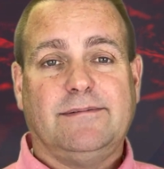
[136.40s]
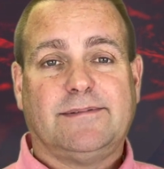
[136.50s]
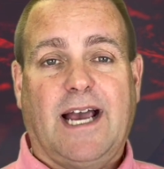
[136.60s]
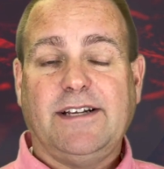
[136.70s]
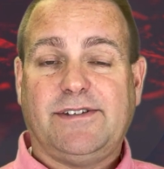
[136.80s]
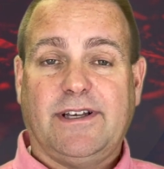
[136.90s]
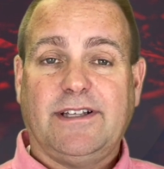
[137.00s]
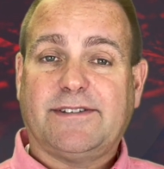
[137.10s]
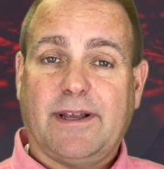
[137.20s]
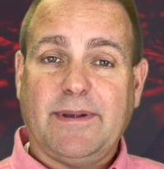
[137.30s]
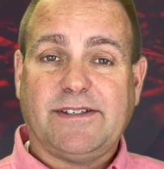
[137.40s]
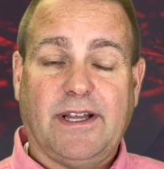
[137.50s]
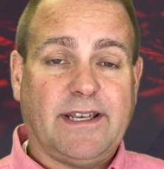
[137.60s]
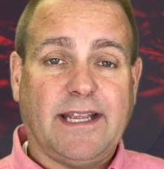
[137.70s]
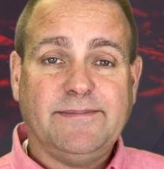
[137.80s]
Guys, this coming
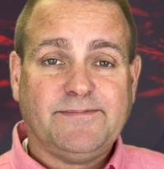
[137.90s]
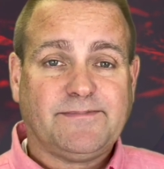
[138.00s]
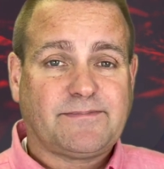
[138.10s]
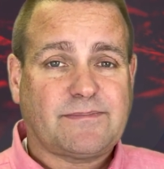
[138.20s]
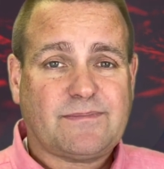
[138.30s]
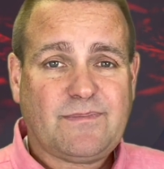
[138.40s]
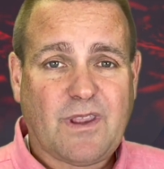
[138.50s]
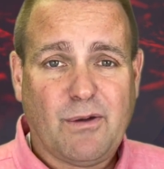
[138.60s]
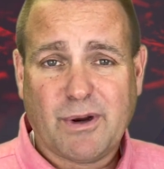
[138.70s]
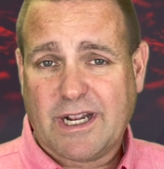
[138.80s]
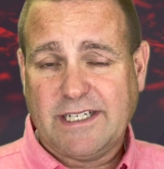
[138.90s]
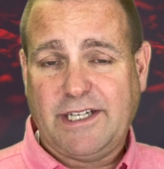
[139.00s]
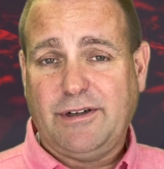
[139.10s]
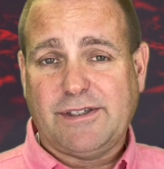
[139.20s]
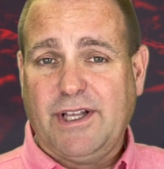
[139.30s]
Sunday, we're going to
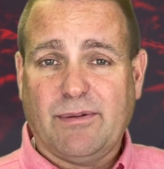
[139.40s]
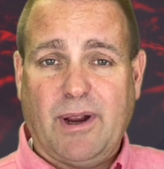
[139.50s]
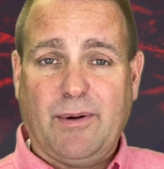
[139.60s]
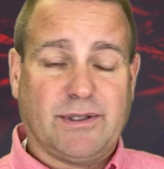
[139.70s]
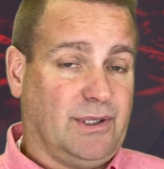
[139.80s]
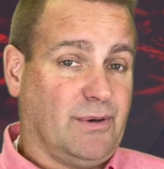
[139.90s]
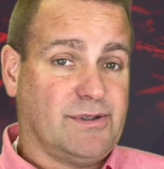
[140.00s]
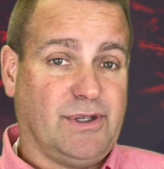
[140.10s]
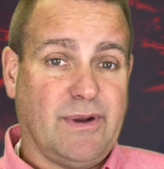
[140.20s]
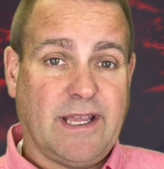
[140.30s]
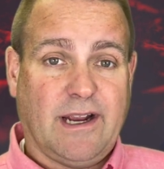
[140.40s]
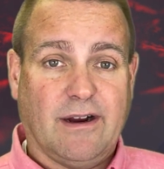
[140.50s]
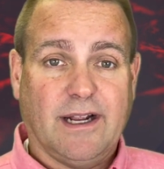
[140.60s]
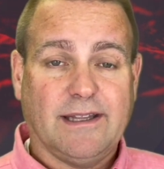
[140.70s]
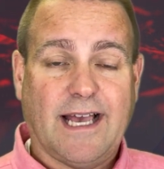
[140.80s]
continue to celebrate what the Lord's doing
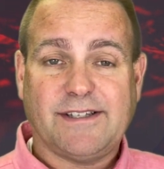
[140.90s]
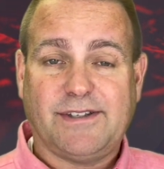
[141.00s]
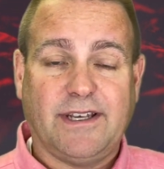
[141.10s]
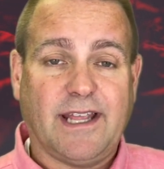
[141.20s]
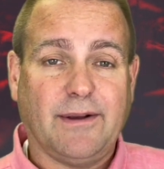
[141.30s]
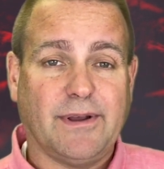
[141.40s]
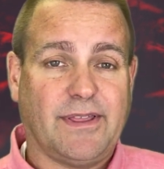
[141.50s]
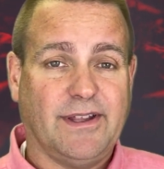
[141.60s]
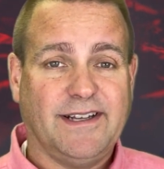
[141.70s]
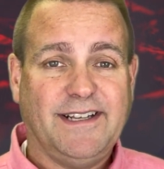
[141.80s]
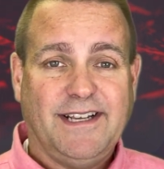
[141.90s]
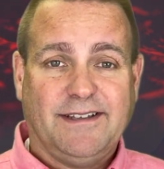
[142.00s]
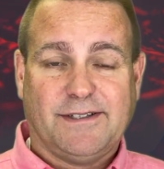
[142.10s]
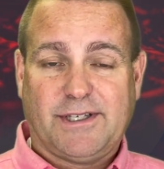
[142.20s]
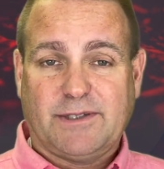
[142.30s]
here. Last Sunday with the
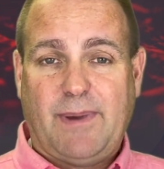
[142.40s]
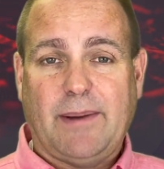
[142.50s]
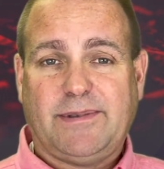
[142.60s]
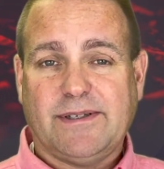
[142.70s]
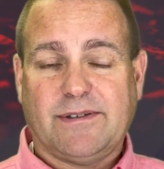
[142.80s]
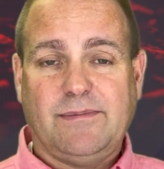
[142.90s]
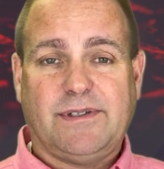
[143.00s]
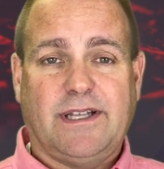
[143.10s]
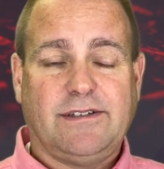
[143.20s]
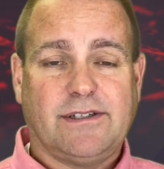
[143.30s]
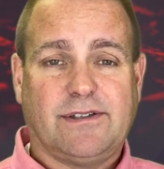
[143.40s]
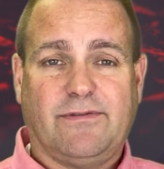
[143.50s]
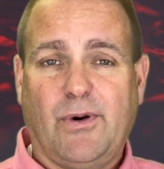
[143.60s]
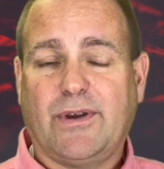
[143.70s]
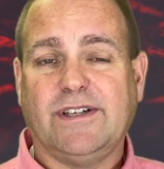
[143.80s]
six baptisms and just the
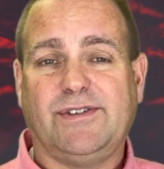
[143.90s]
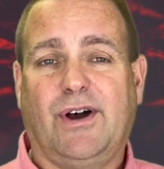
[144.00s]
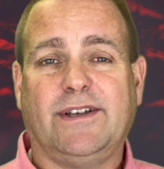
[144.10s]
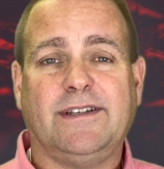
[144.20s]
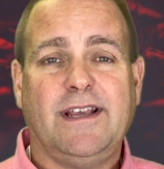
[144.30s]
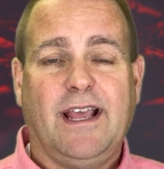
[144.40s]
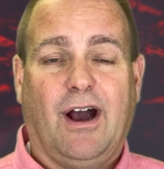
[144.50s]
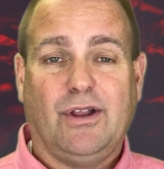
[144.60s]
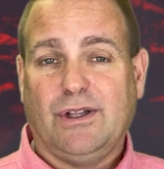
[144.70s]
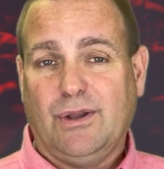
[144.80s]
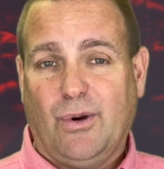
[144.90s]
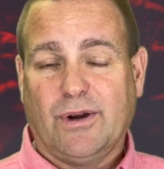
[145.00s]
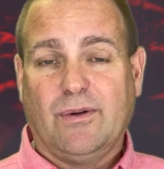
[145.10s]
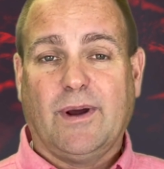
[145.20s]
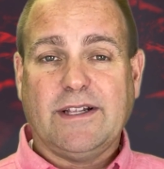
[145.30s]
focus on the
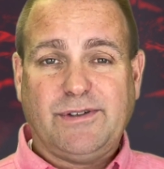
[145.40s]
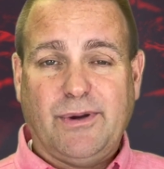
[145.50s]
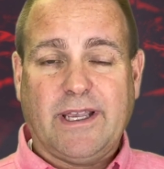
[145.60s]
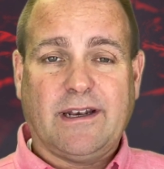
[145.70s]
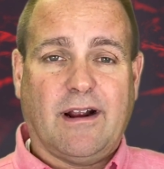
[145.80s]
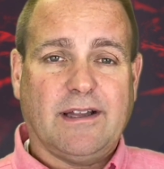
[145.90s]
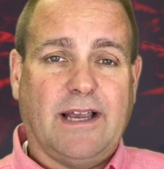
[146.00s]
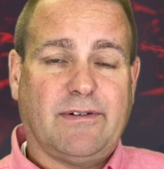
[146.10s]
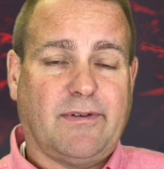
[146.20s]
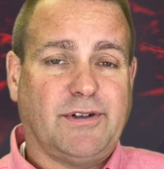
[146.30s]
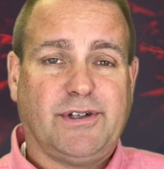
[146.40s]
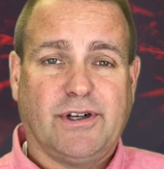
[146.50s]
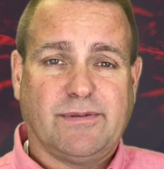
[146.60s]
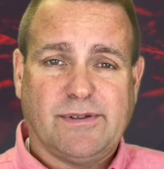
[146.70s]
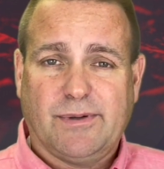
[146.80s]
Lord and what he's doing in our life of our
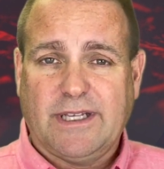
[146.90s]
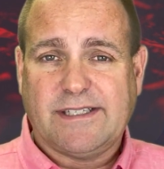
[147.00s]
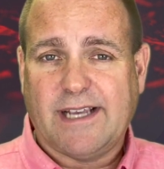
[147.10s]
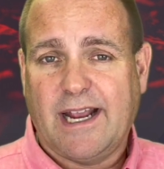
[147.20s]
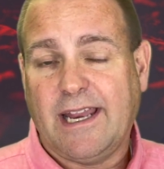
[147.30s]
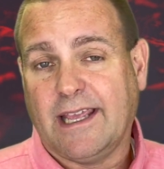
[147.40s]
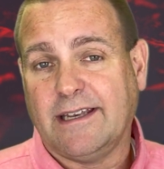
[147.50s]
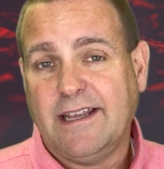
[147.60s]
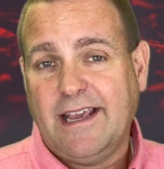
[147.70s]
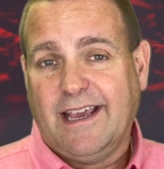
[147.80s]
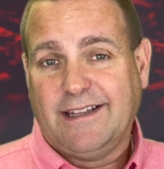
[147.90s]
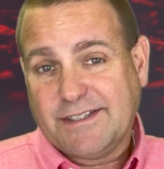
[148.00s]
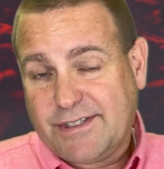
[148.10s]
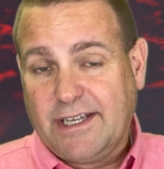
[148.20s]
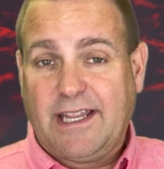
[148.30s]
church was really exciting. And
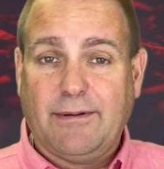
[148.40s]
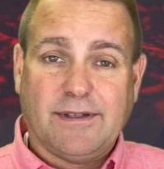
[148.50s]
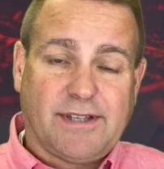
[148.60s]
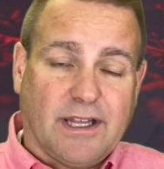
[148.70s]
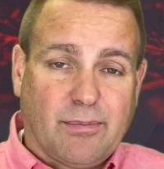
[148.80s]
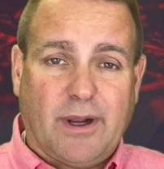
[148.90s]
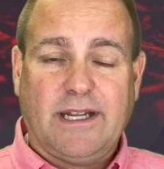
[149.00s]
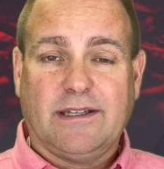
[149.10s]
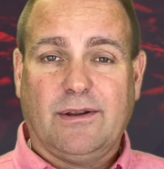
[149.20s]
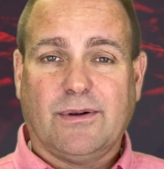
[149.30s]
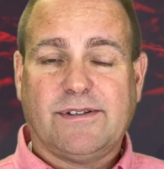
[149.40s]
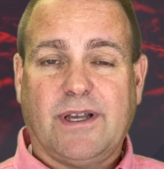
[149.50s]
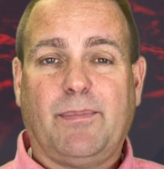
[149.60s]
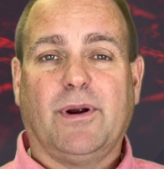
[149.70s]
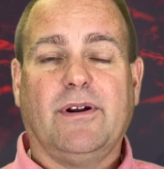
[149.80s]
this Sunday with celebrating the Lord's
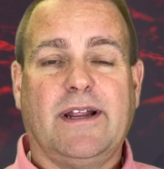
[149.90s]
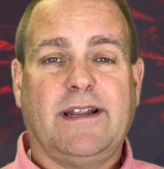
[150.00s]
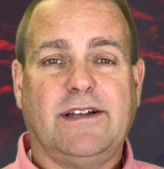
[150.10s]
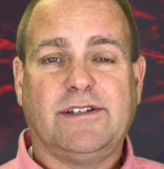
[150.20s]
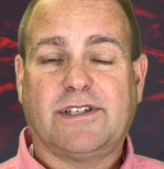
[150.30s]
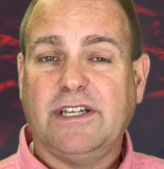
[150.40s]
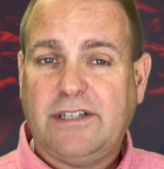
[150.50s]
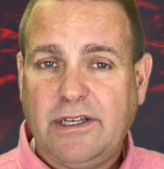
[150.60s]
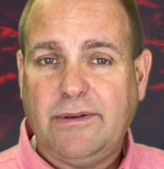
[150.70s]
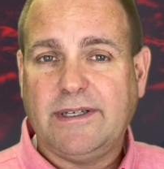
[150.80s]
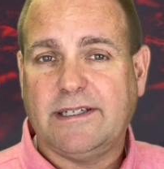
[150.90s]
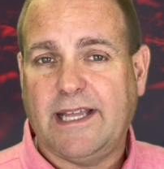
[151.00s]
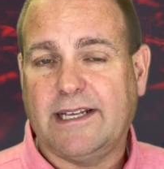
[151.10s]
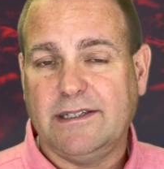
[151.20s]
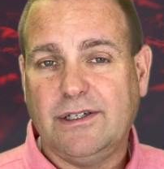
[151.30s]
Supper and just continuing to
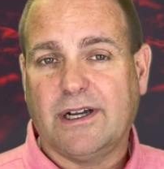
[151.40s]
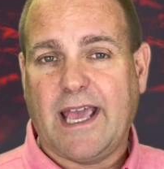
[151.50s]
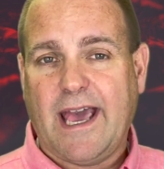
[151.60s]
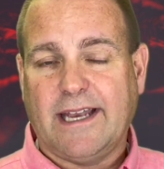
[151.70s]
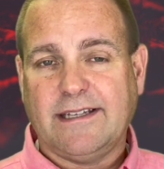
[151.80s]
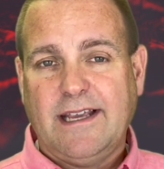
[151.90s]
take a look at